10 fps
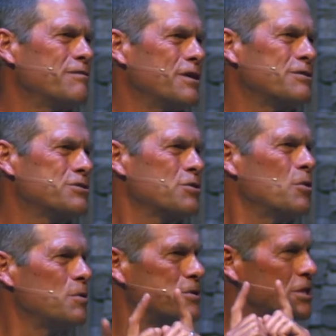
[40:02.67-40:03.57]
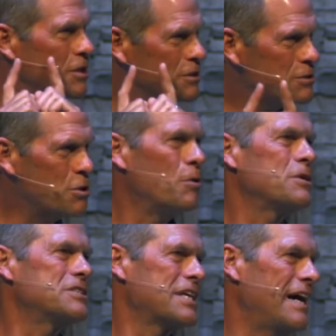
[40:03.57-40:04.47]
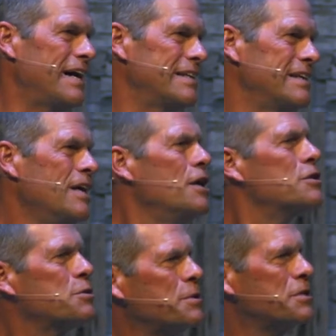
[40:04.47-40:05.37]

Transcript: of their souls towards God, to